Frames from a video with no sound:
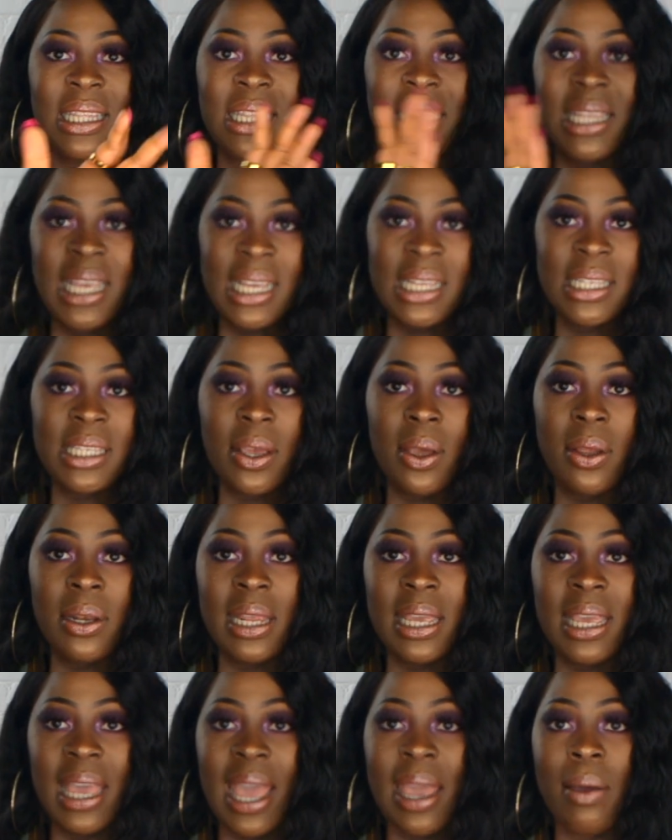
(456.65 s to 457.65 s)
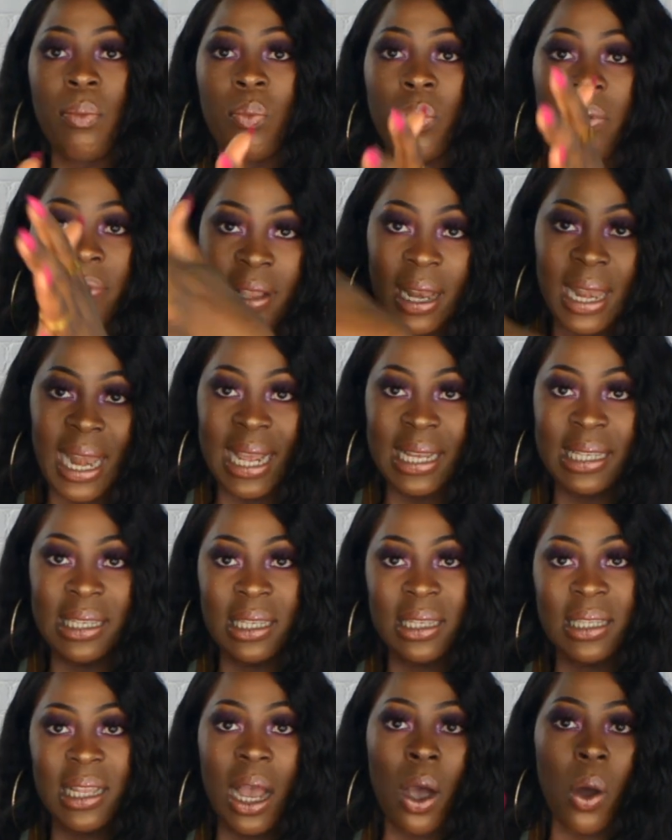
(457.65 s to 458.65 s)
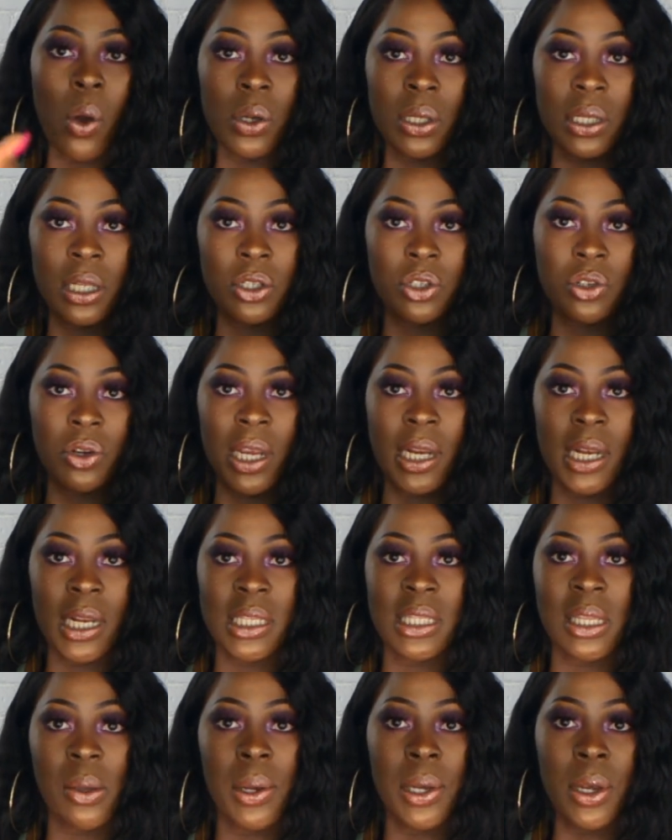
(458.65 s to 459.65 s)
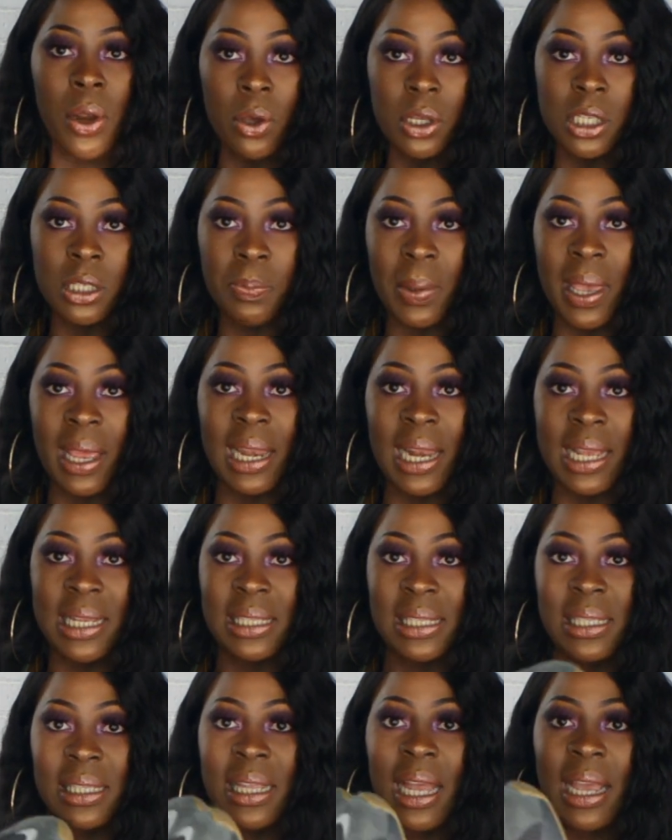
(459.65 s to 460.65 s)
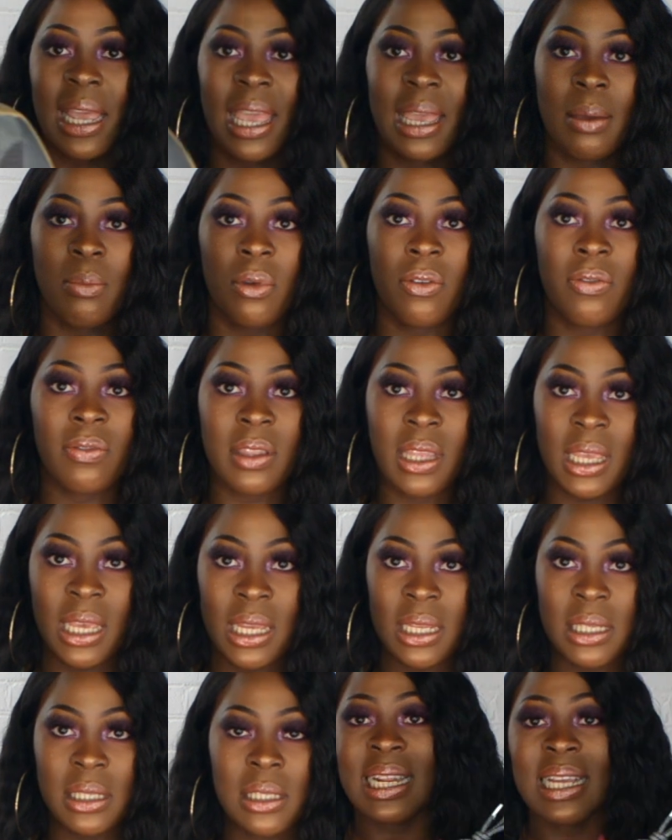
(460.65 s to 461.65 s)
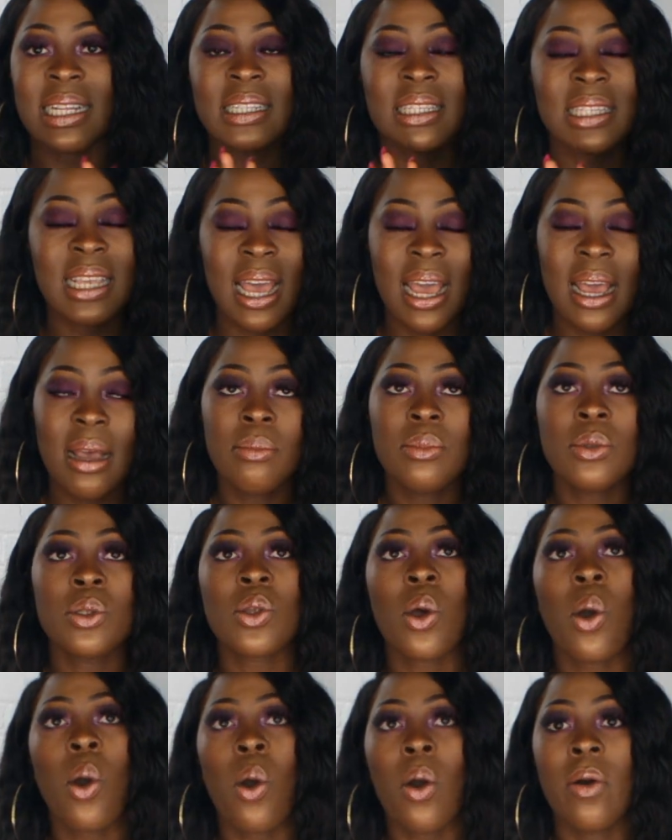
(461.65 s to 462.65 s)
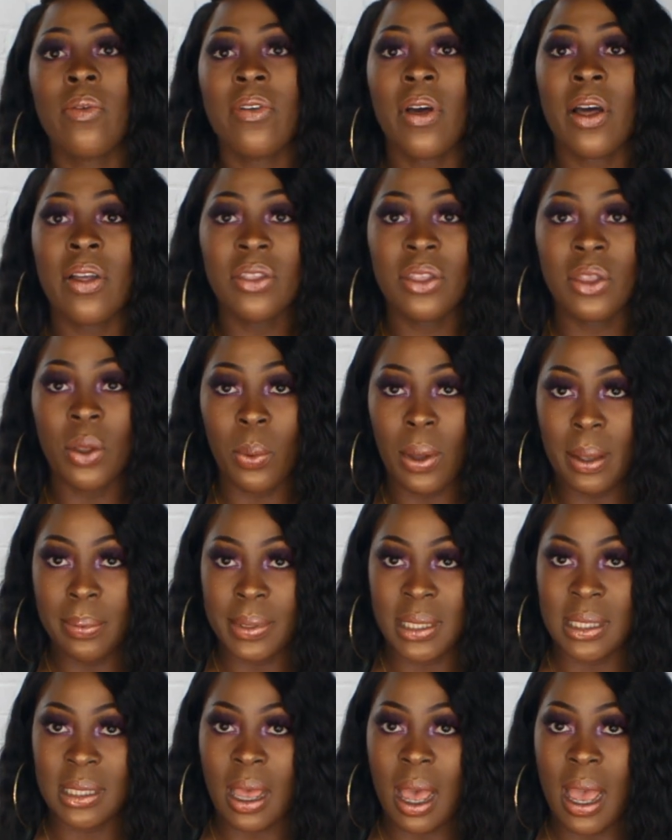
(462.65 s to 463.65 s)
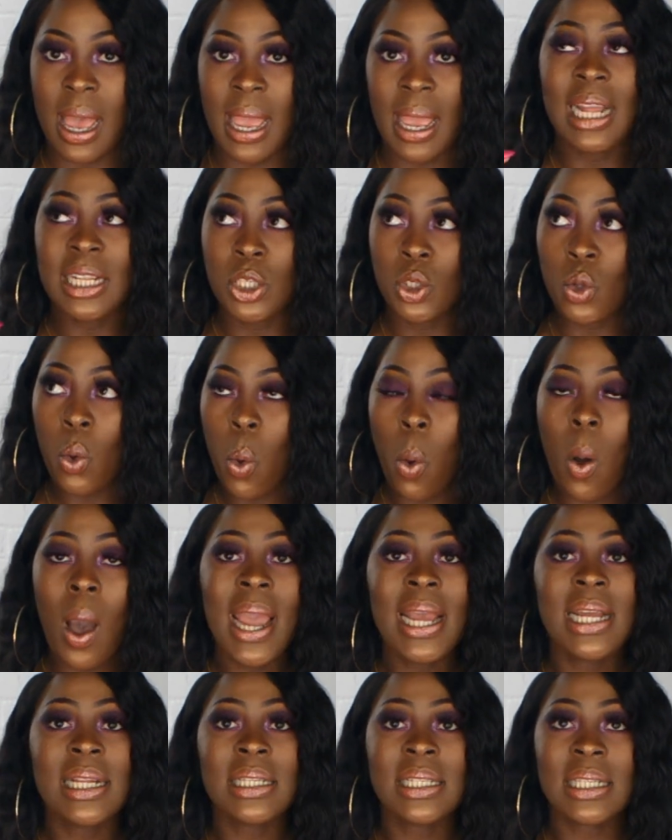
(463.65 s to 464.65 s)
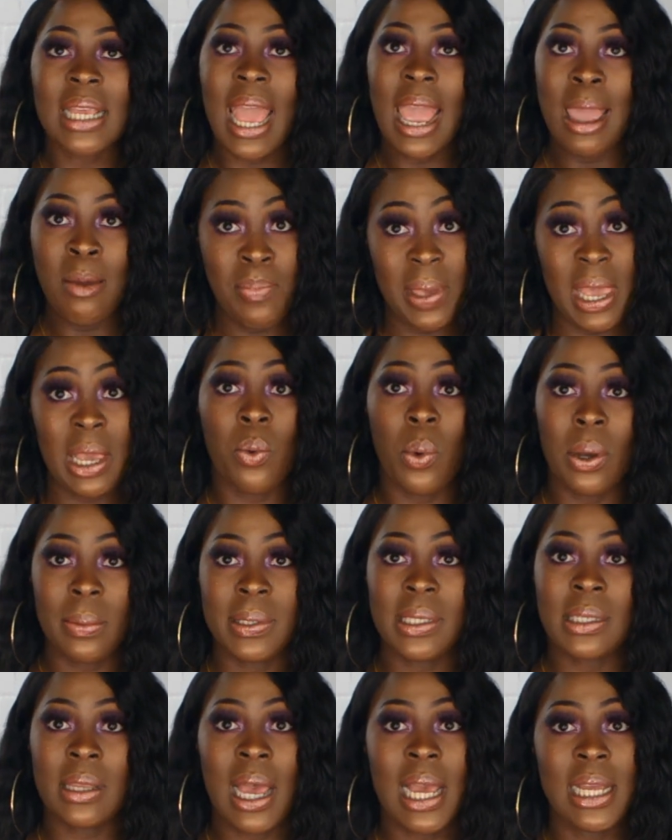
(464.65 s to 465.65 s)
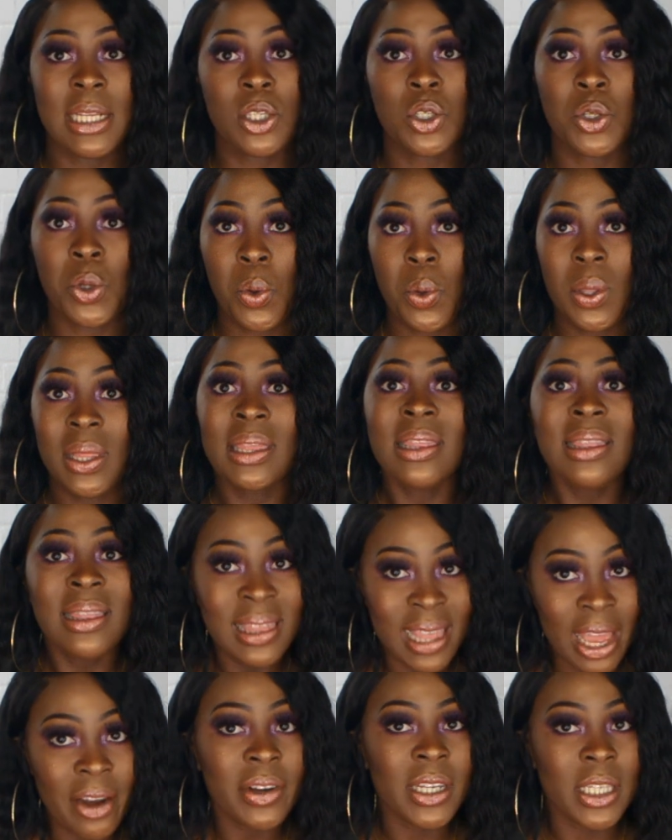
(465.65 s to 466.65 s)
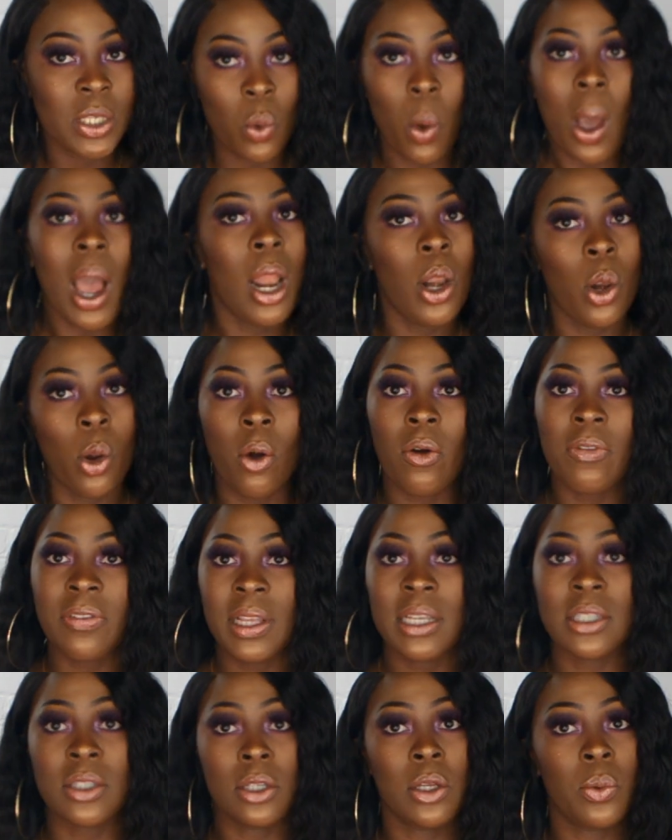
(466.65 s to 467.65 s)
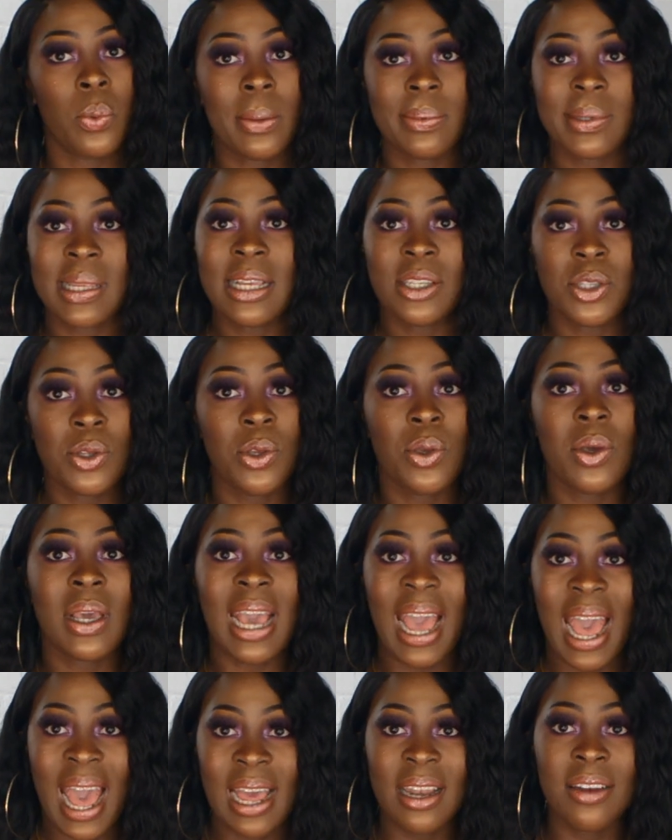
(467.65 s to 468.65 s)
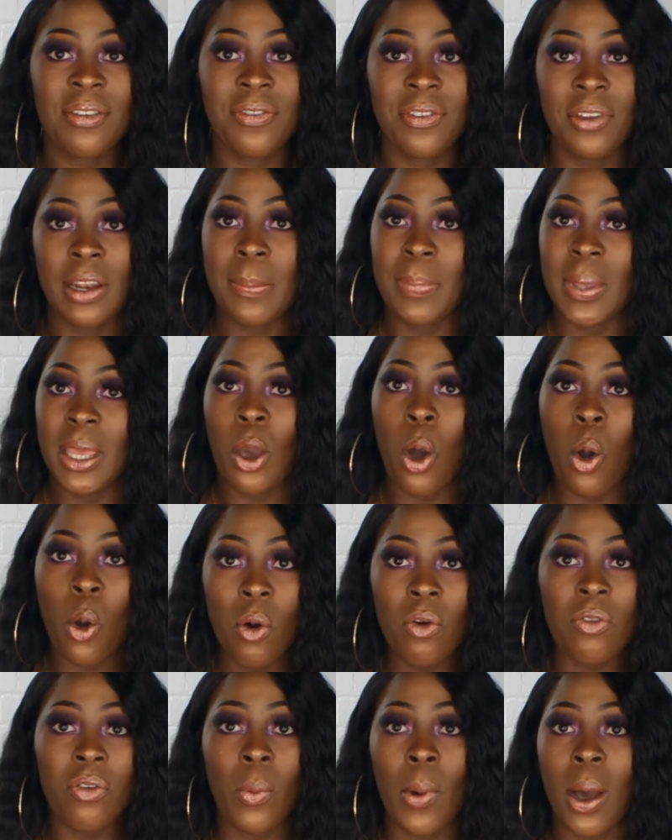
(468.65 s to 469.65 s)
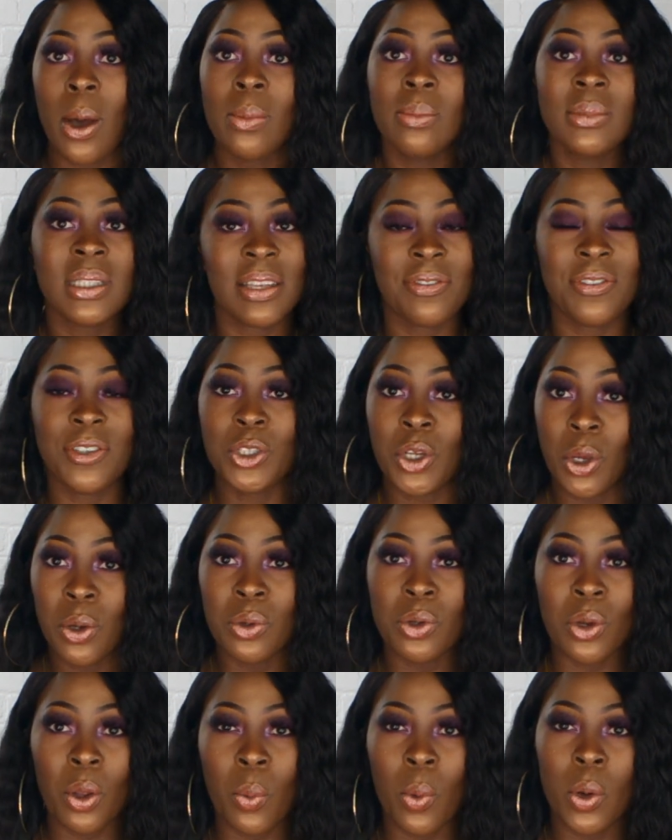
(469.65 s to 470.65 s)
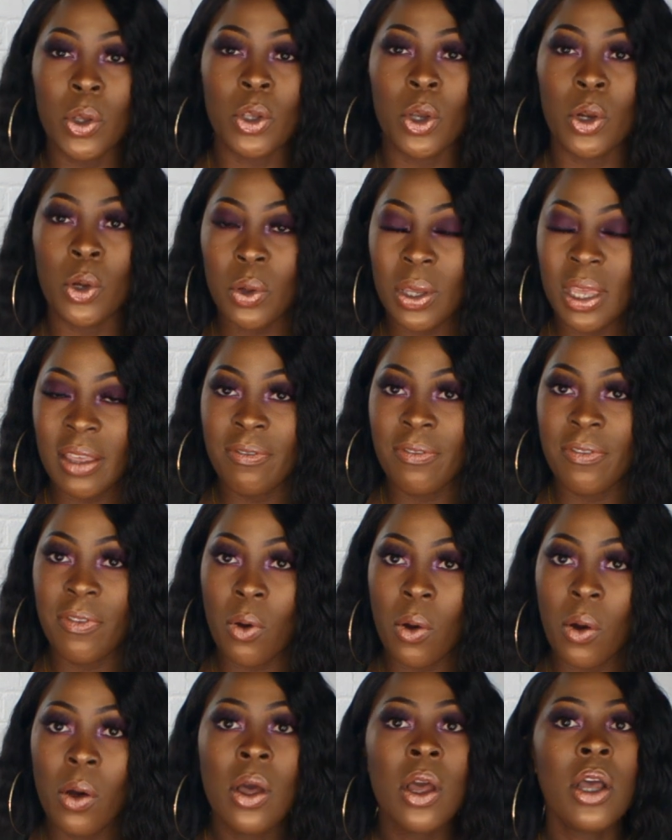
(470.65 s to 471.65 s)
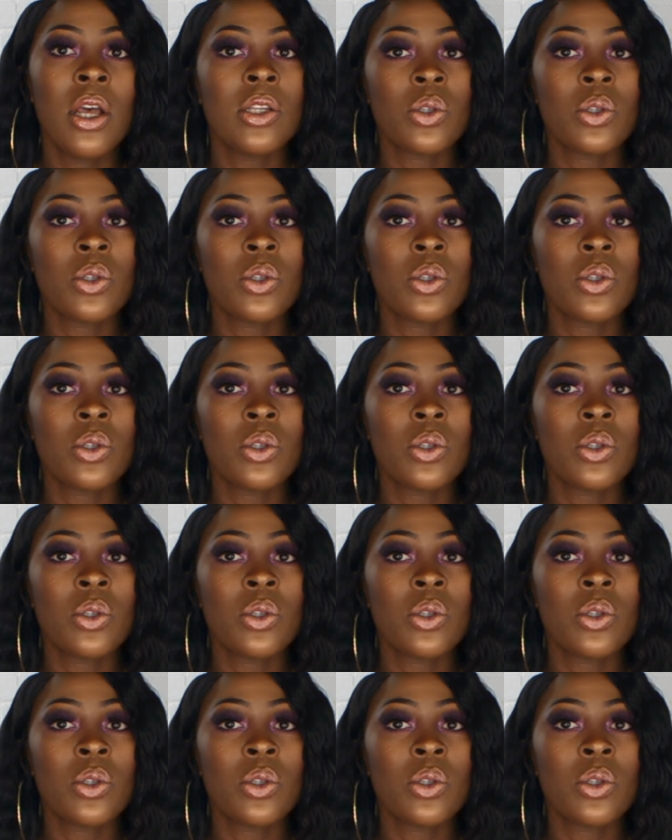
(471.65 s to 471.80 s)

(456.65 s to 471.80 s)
These only came with the laces that are on the trainers. There were no spare laces that came with these. In terms of the website, it's quite a big website, so there is quite a lot of things on the website, so you can feel a bit overwhelmed if you don't know what you're looking for.